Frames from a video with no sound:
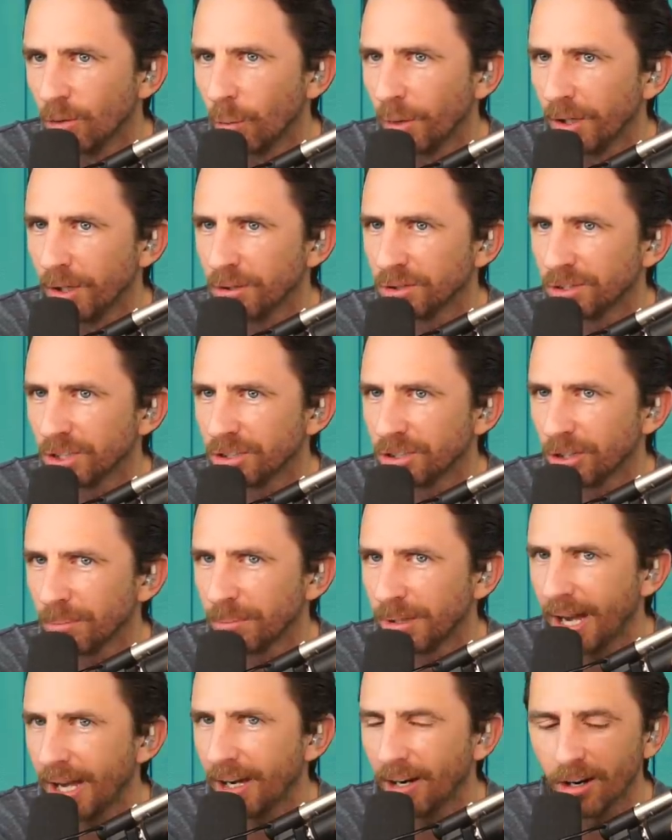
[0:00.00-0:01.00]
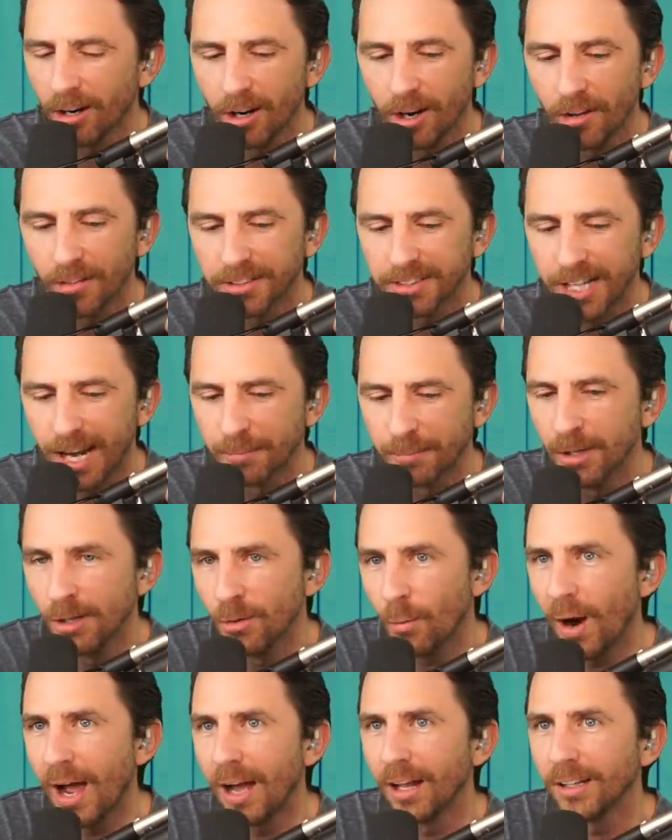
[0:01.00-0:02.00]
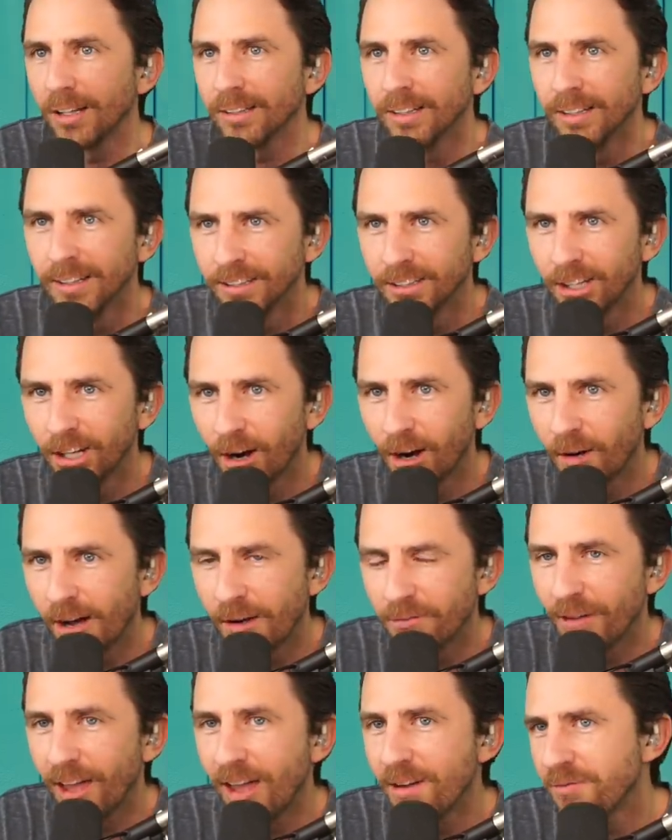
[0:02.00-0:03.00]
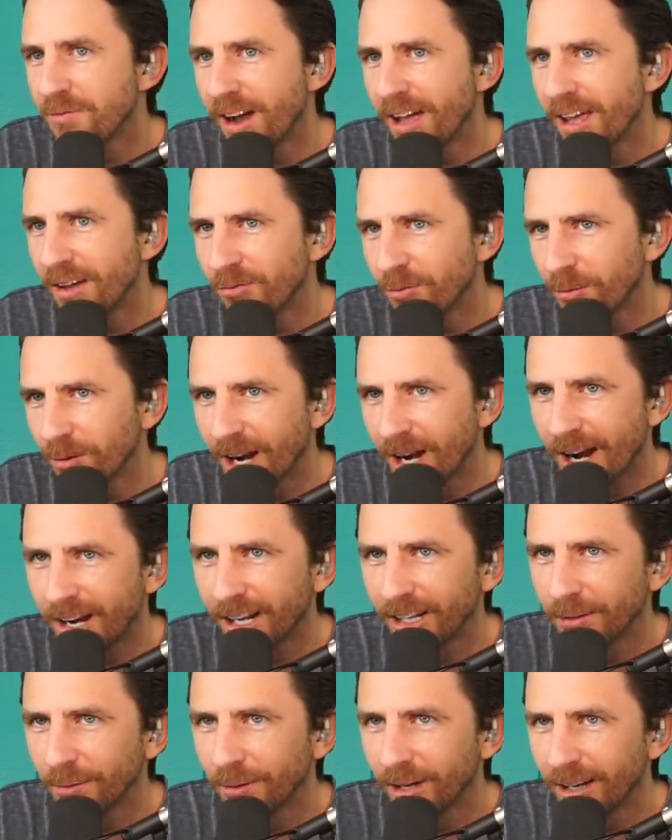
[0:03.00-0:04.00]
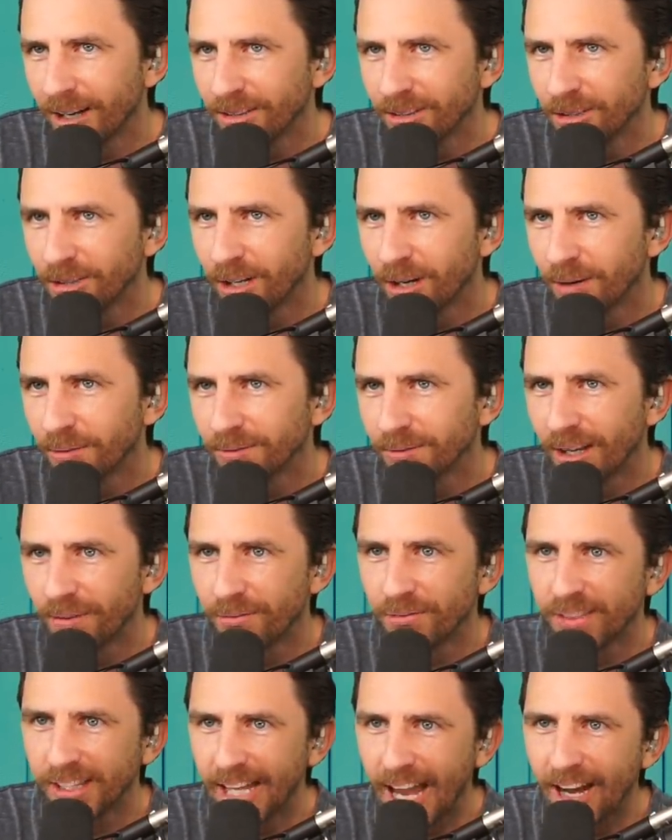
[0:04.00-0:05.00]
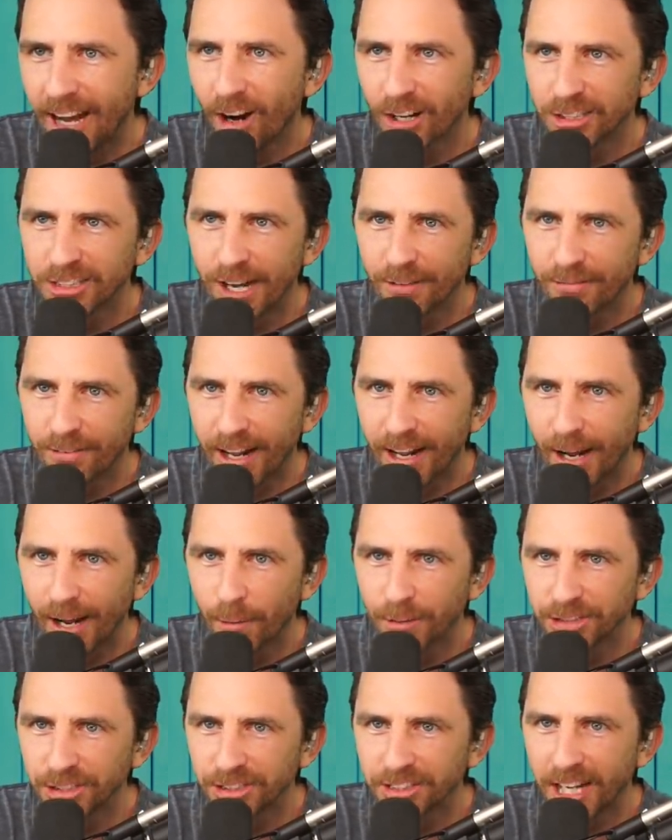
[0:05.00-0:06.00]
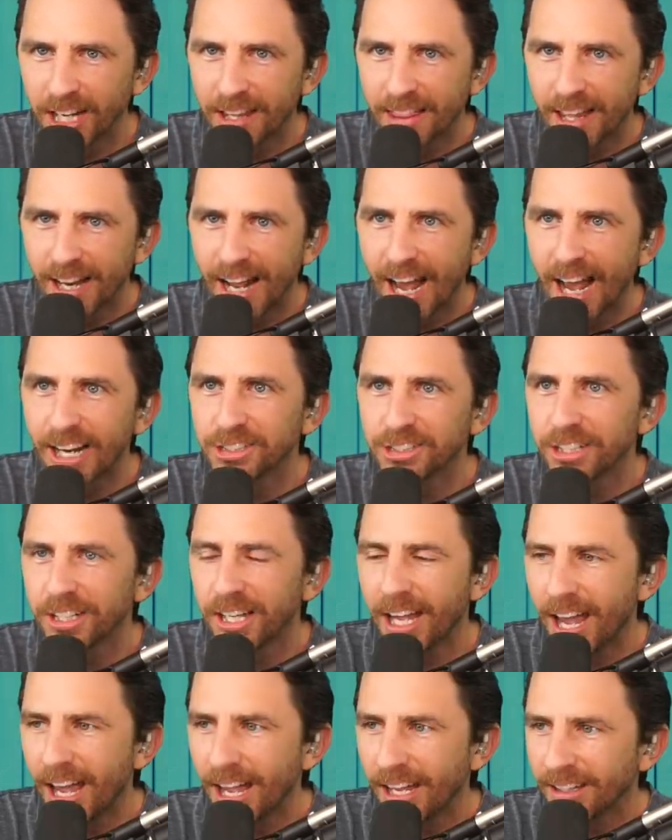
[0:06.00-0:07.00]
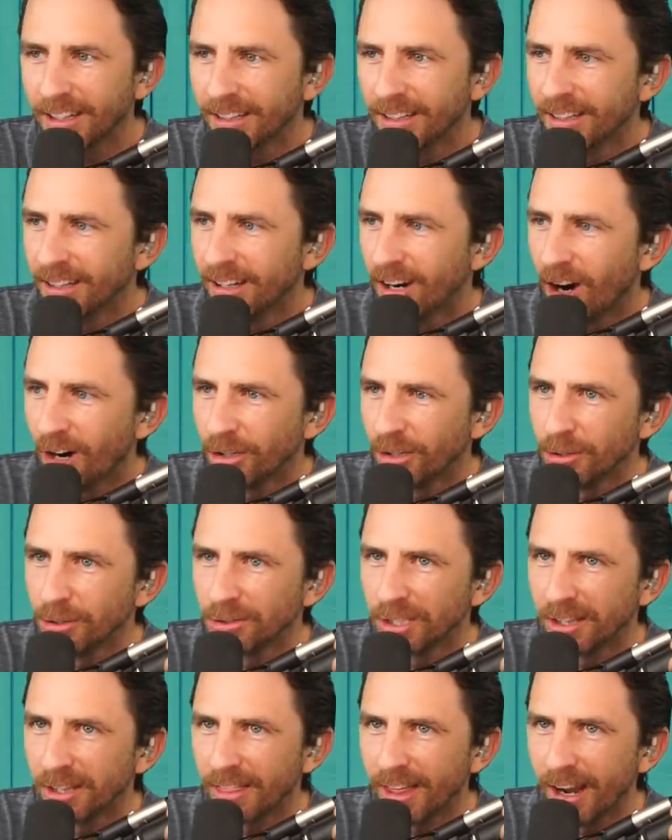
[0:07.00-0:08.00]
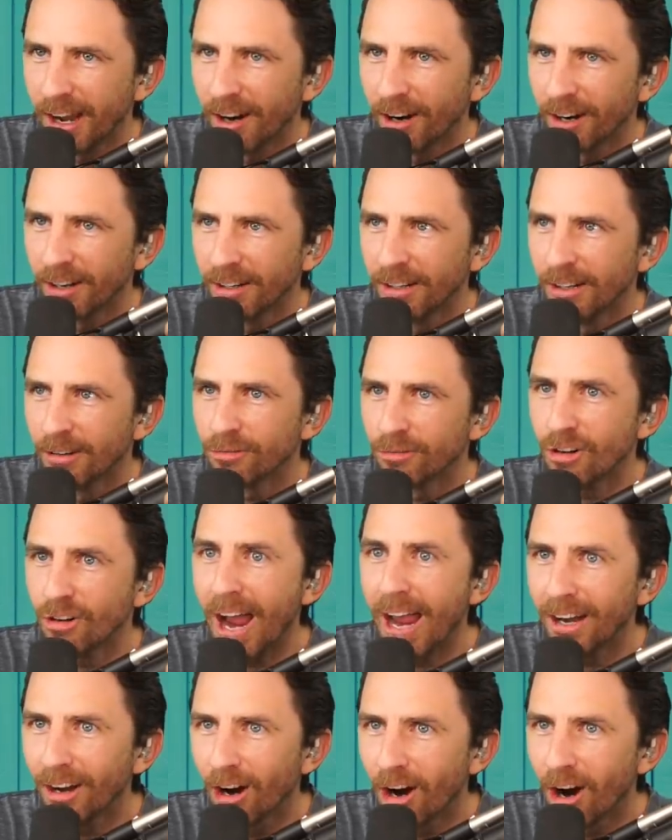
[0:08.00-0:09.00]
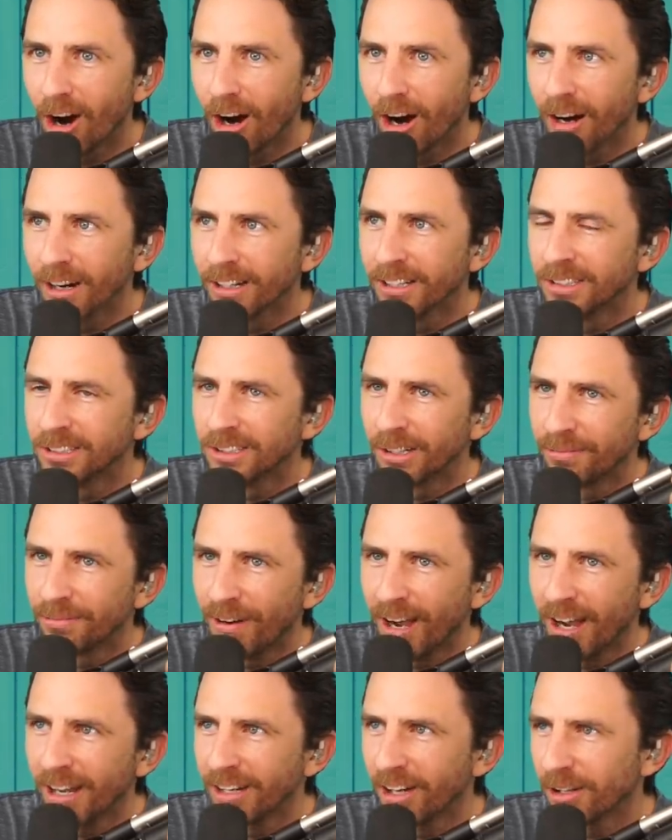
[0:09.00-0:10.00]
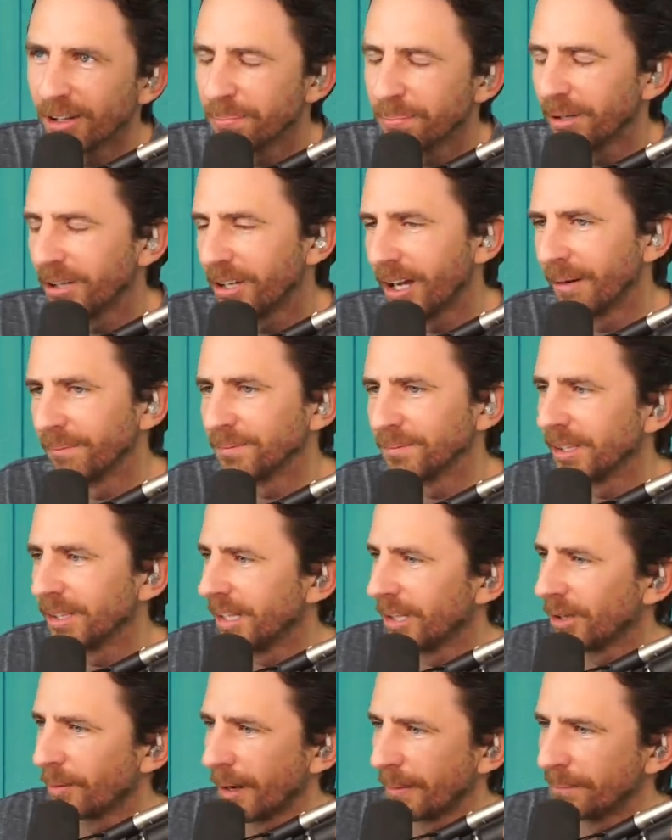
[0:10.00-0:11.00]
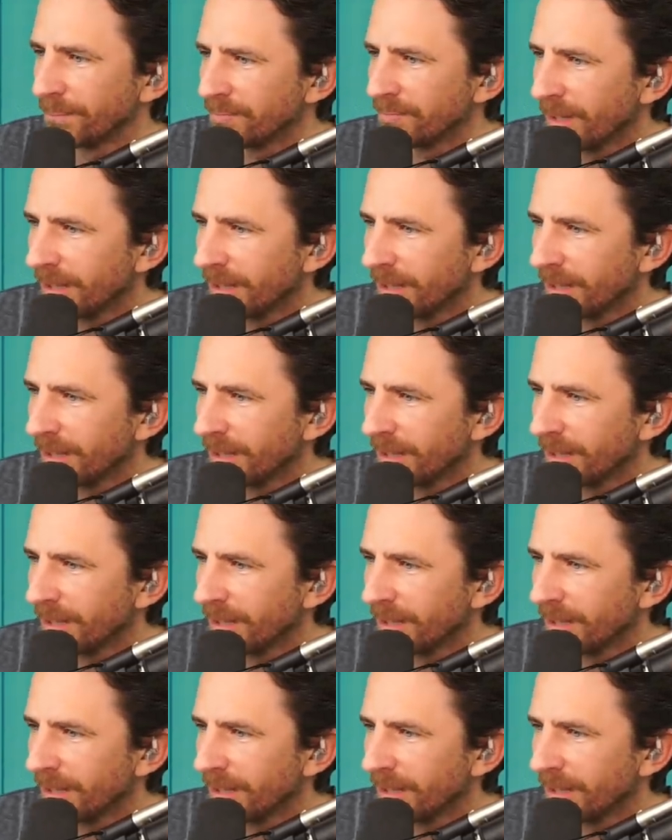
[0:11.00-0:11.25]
We use the term gaydar all the time. Well, you know, if we're not going to, you know, if gaydar's not fine, I would just say that Ash and Kay are using their radar to find other, okay, either way.